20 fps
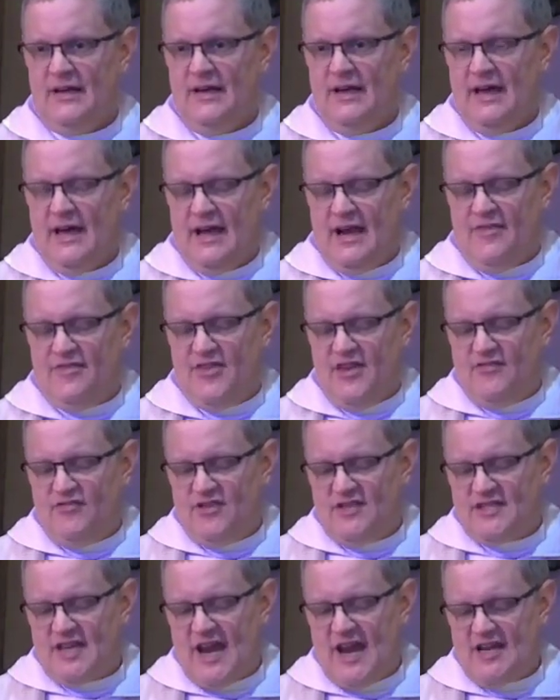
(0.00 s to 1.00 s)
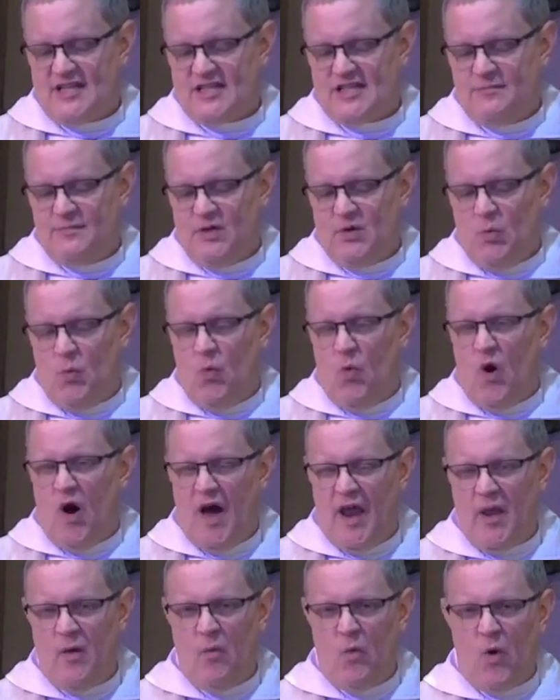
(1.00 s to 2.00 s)
And I think this has to be
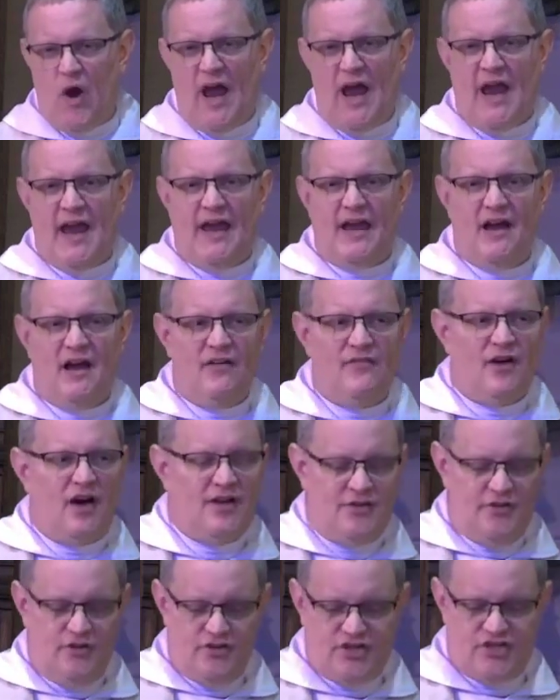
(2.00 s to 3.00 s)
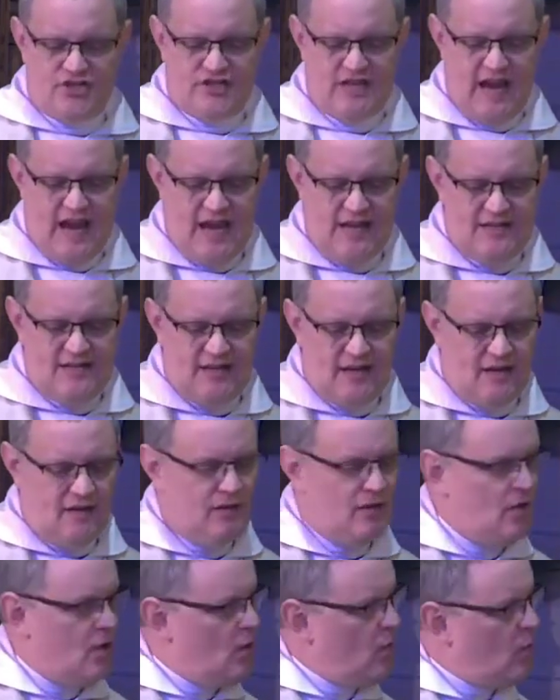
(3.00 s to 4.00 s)
one way of understanding
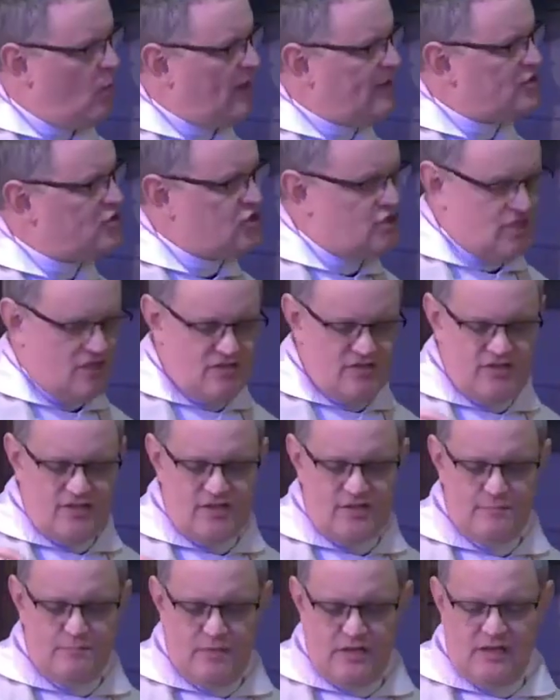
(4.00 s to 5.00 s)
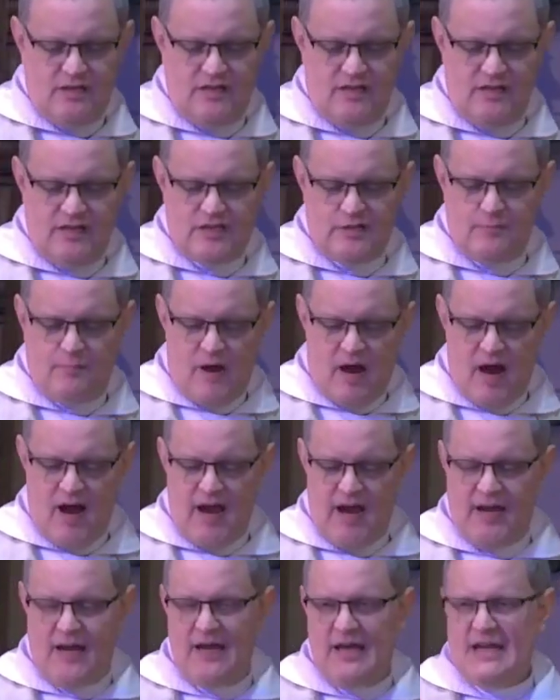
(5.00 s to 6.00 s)
what Jesus means
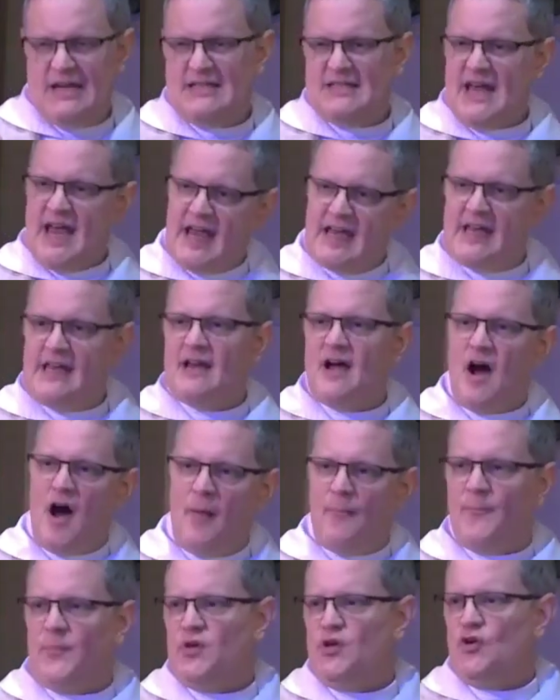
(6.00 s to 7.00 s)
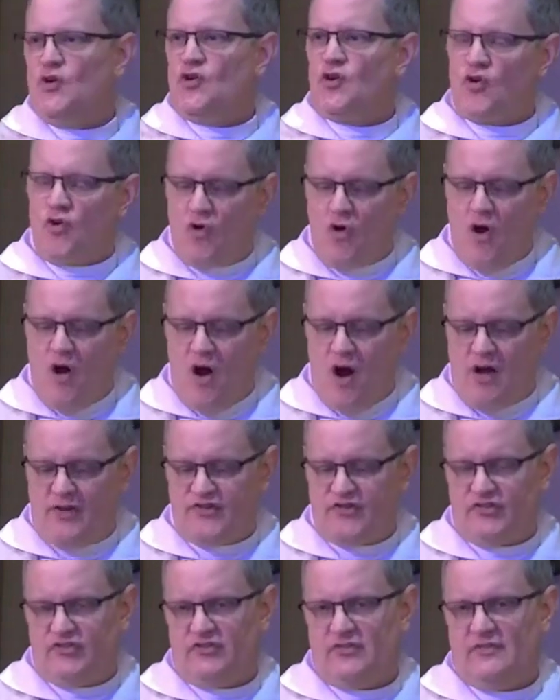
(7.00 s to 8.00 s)
by taking up your
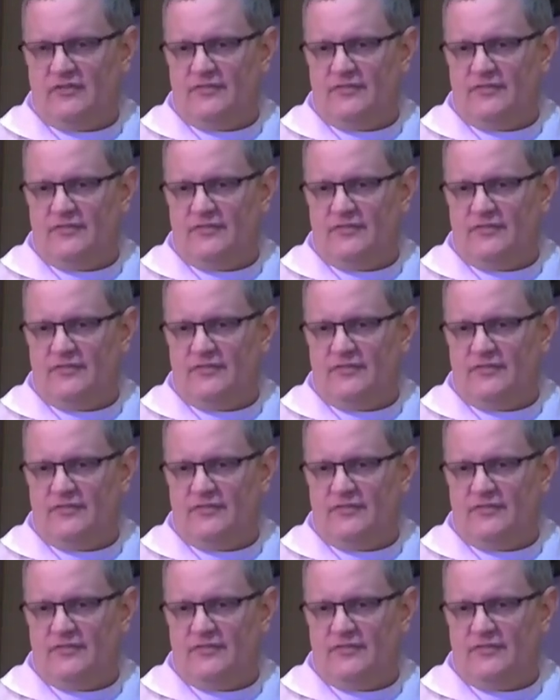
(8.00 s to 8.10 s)
cross.